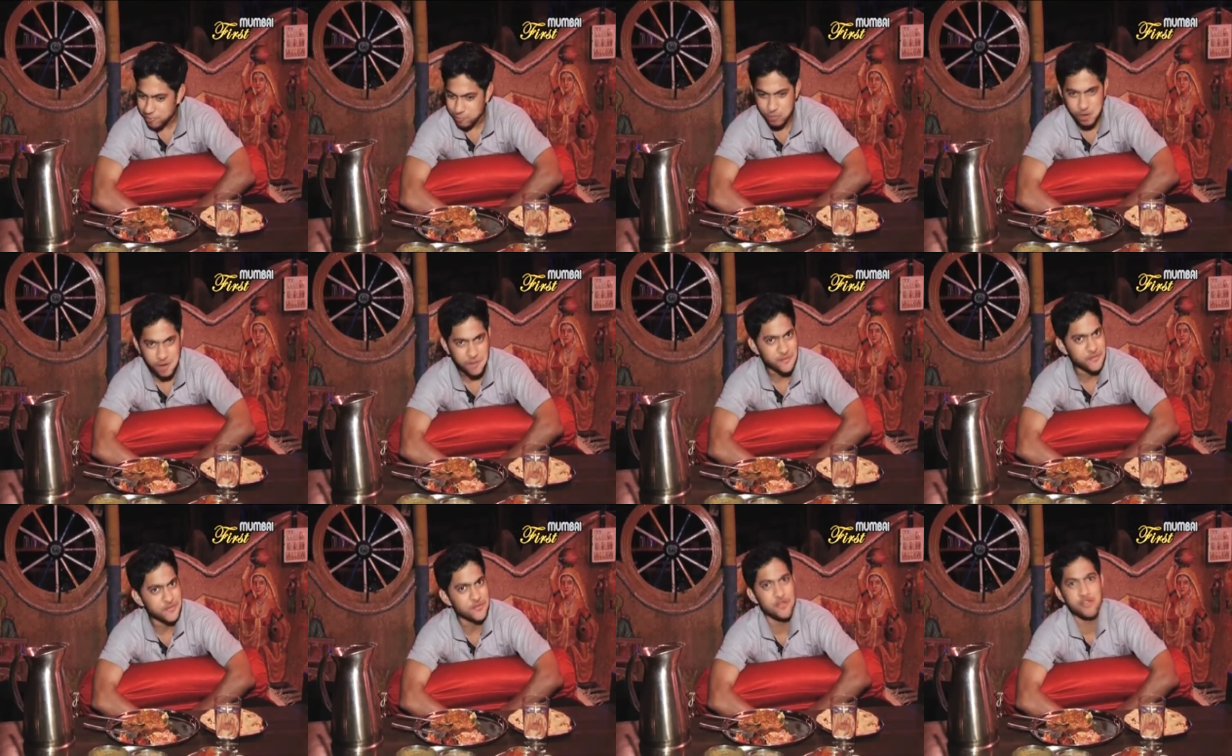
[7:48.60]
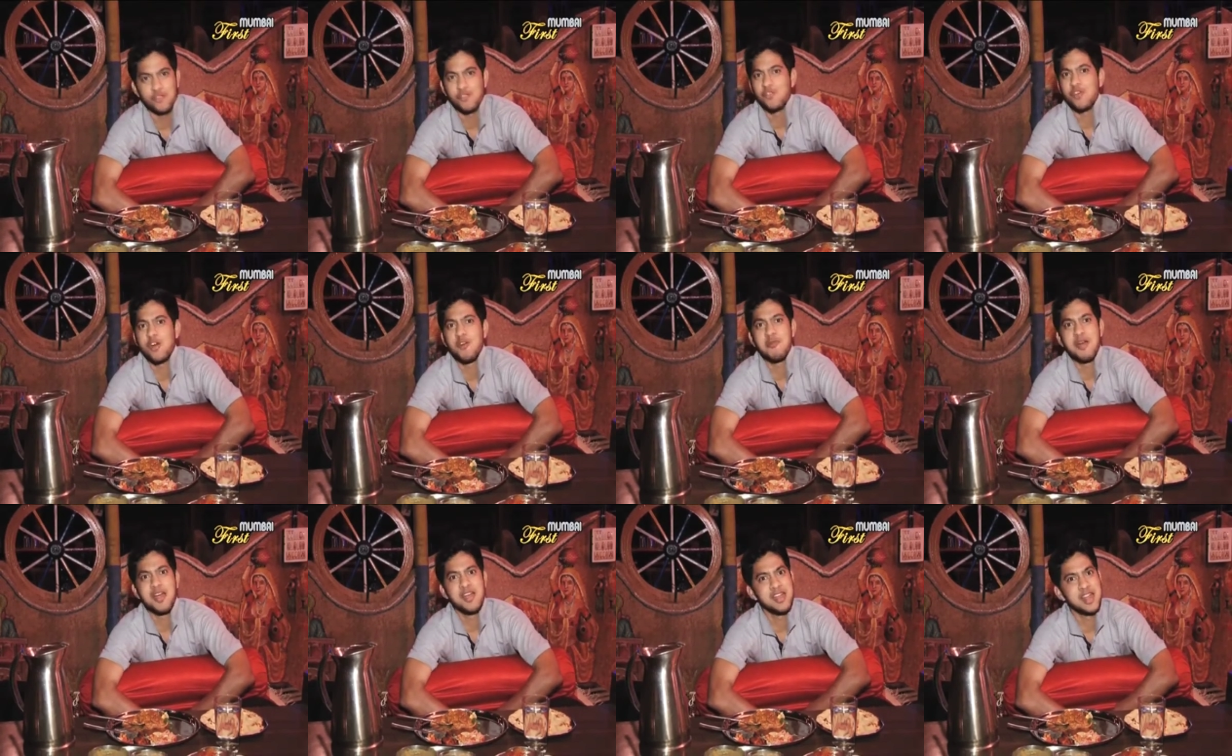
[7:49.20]
You have no clue
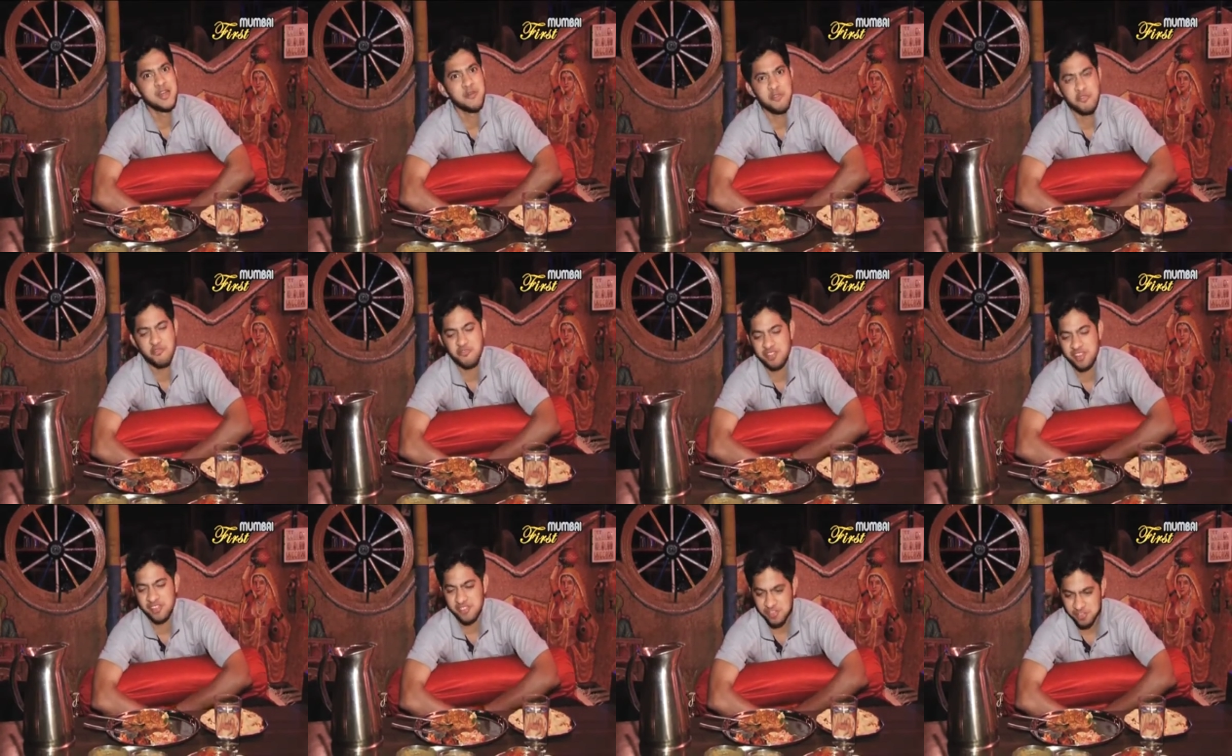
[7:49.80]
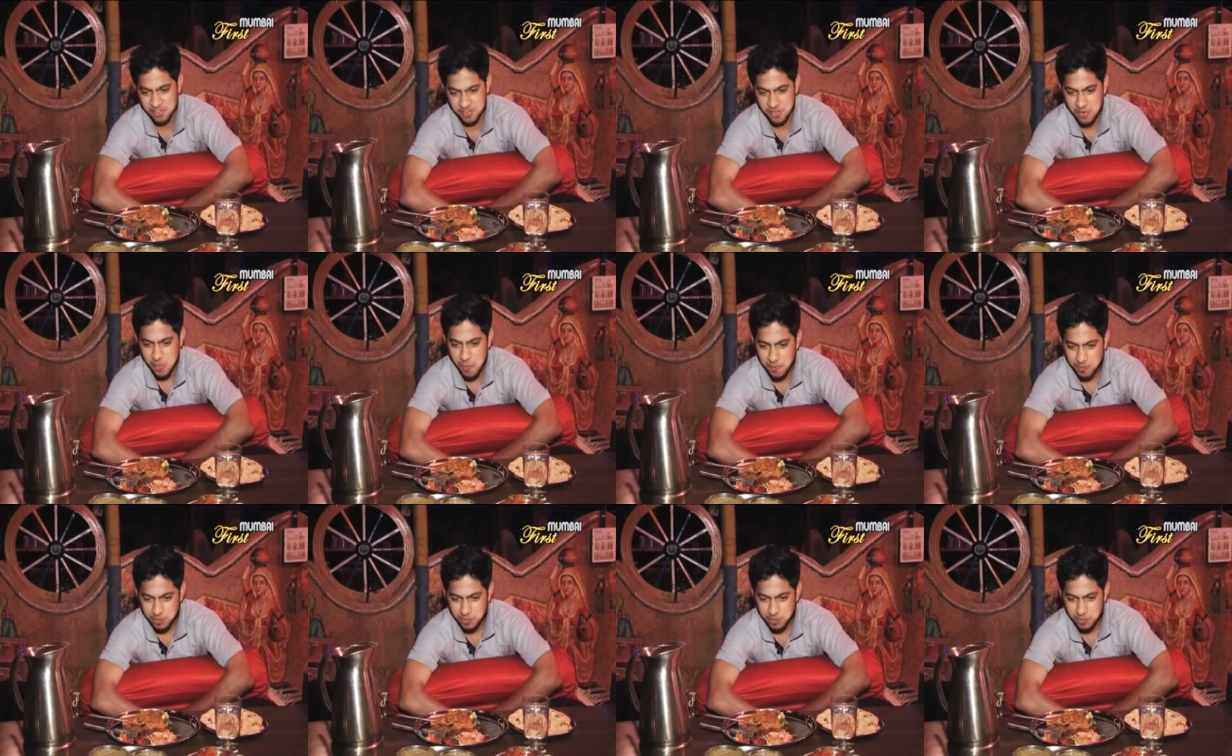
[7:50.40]
how badly I want to say this.